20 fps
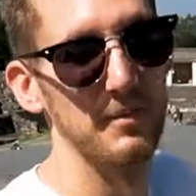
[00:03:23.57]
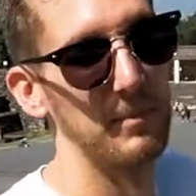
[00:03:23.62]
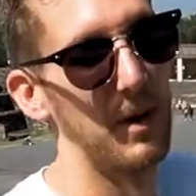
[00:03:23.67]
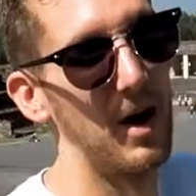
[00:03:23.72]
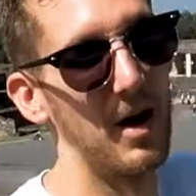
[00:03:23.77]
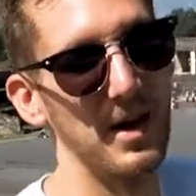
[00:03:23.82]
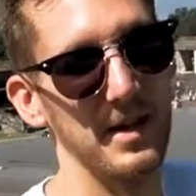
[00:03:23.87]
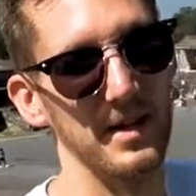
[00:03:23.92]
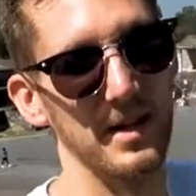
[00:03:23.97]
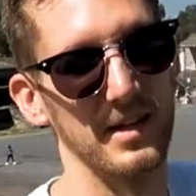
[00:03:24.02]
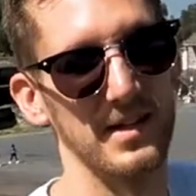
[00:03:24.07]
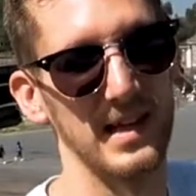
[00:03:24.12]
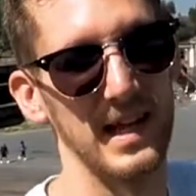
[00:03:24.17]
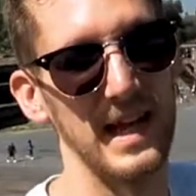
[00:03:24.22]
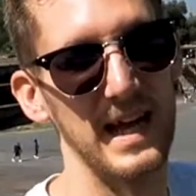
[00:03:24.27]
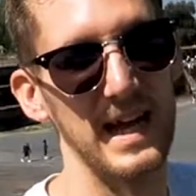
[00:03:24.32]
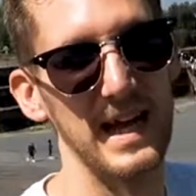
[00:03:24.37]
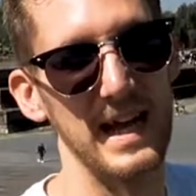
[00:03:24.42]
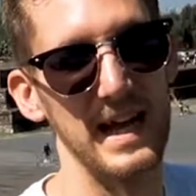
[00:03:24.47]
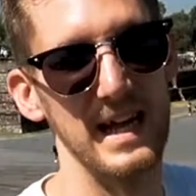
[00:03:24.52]
Behind us
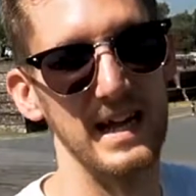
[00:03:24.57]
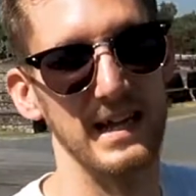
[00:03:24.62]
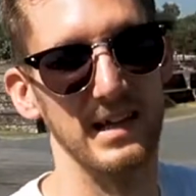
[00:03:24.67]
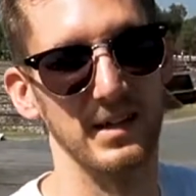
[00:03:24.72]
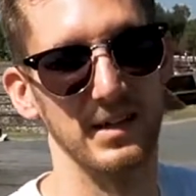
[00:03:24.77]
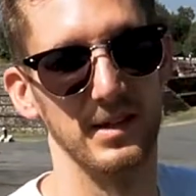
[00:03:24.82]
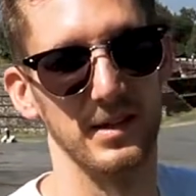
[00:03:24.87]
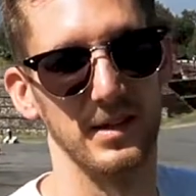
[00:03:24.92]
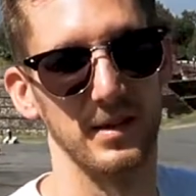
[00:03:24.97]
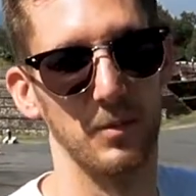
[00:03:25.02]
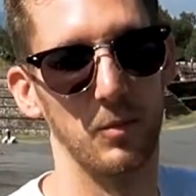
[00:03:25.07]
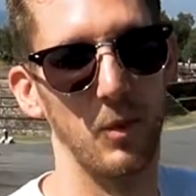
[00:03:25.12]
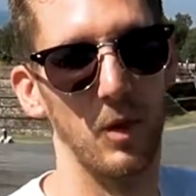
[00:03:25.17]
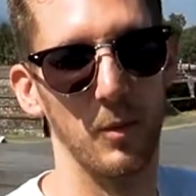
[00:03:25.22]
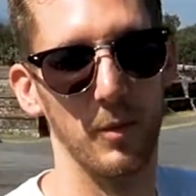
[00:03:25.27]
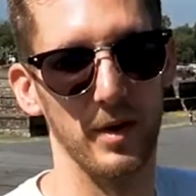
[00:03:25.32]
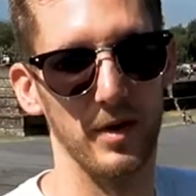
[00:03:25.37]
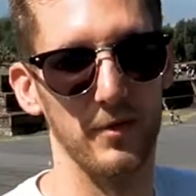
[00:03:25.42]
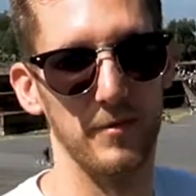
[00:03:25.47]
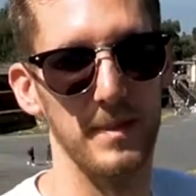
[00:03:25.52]
here is
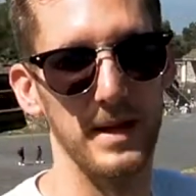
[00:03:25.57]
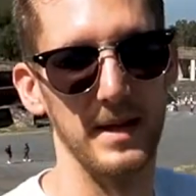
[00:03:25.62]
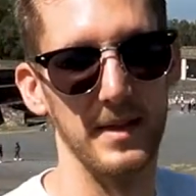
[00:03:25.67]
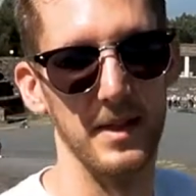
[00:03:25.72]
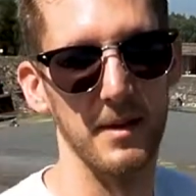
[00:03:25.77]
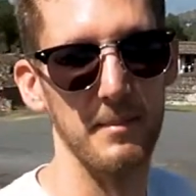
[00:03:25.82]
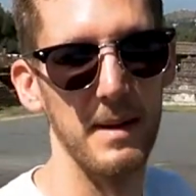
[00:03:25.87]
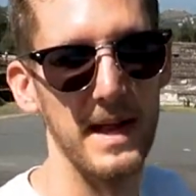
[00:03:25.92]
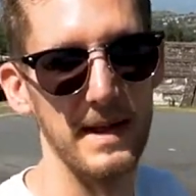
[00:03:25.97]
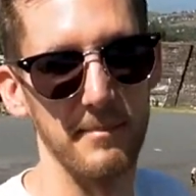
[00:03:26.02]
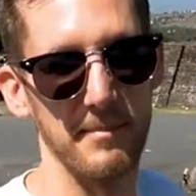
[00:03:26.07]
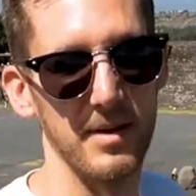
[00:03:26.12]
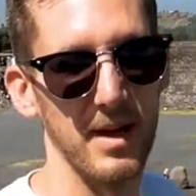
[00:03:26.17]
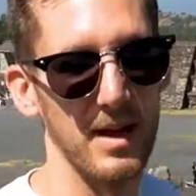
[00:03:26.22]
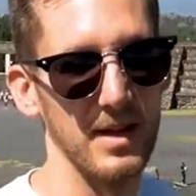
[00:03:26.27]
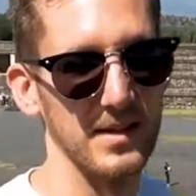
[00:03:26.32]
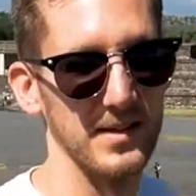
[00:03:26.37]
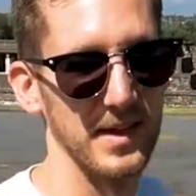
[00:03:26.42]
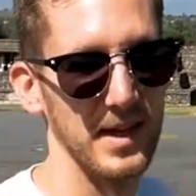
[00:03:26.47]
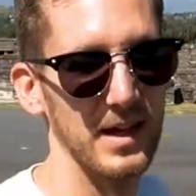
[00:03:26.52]
what would have been the main
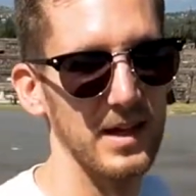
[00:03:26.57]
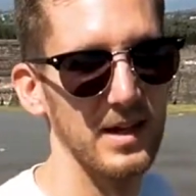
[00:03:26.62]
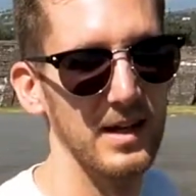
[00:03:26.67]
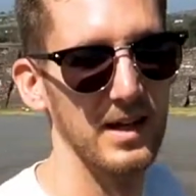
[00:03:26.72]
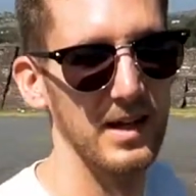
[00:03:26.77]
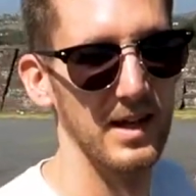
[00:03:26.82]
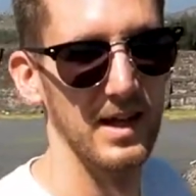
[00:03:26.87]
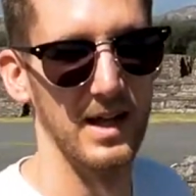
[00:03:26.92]
plaza,